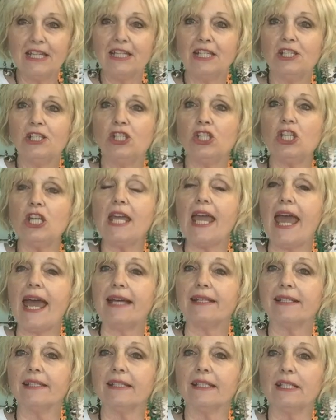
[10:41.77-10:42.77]
She
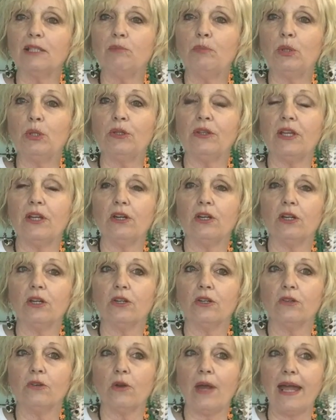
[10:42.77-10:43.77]
has a little book that
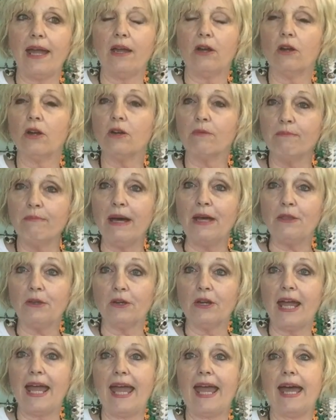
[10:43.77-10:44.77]
her mother
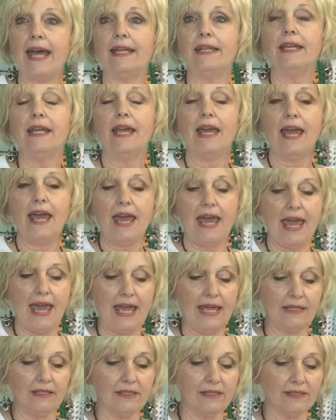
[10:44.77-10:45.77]
had,
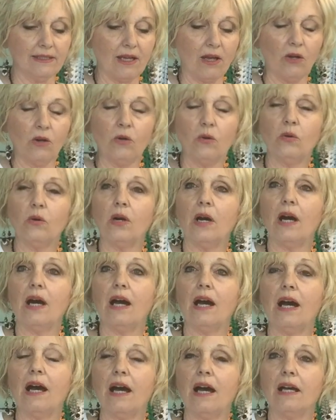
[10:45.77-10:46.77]
and so
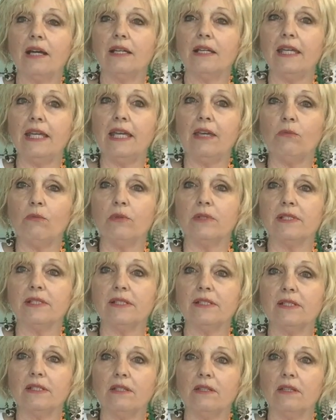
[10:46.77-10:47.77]
it
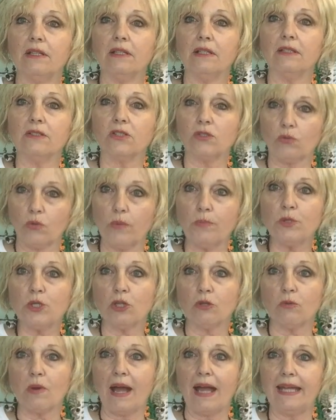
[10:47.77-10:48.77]
was
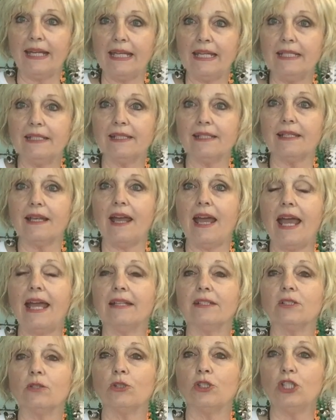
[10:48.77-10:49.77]
scripture writings, and
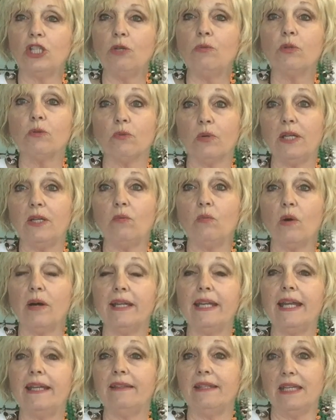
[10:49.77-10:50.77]
so she would read one
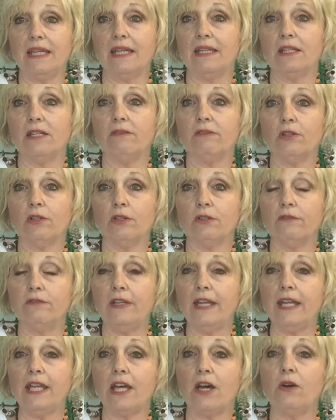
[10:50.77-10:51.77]
at the end of her
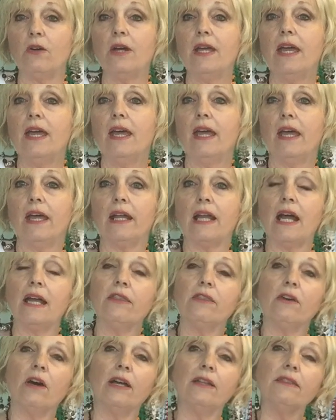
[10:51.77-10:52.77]
video, and I
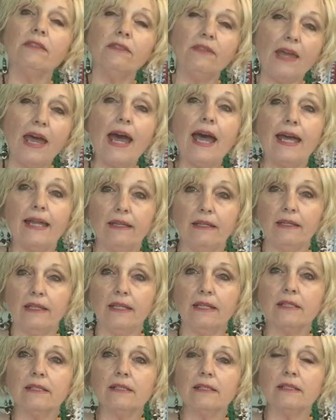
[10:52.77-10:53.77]
thought that
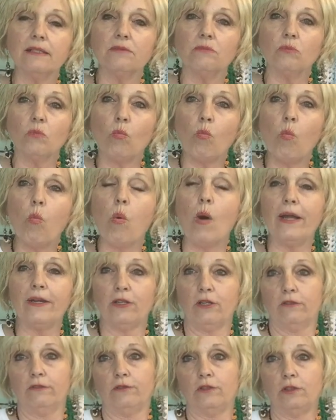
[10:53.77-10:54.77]
is
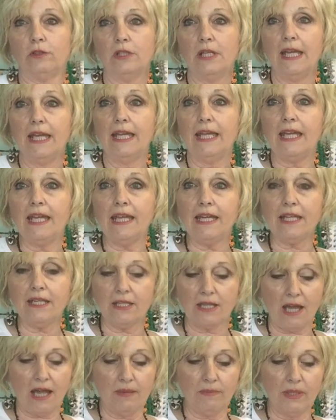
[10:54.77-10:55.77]
wonderful.
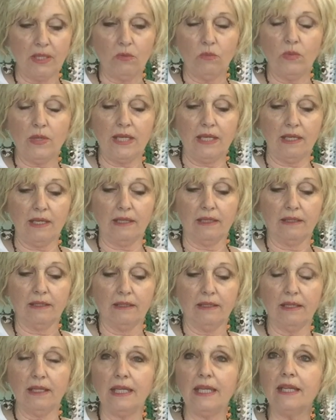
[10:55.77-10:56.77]
Anytime that we
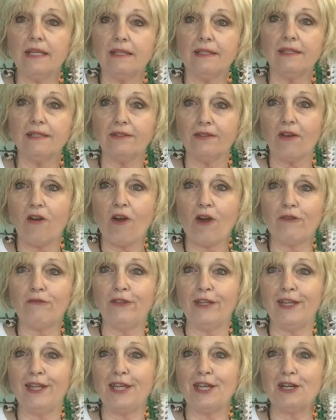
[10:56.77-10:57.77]
can end our
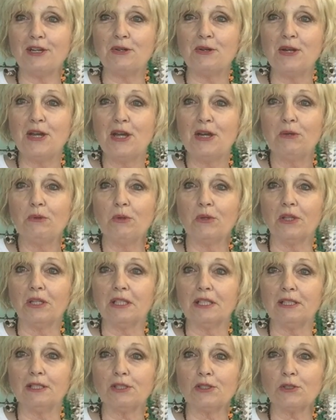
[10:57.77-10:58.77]
video with a
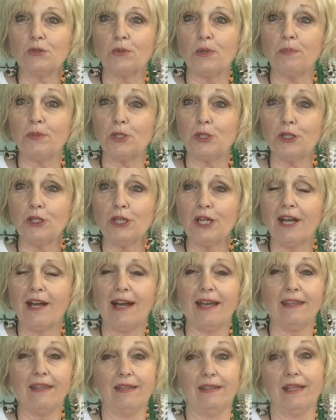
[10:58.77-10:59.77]
little scripture,
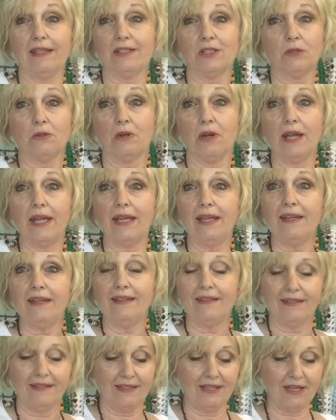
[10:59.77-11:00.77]
I think that's great,
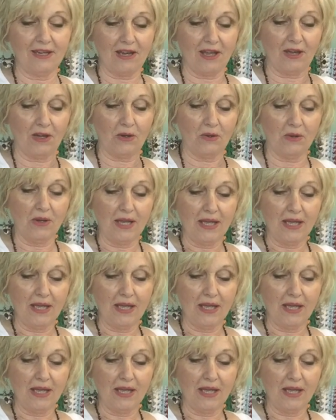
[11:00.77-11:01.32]
you know.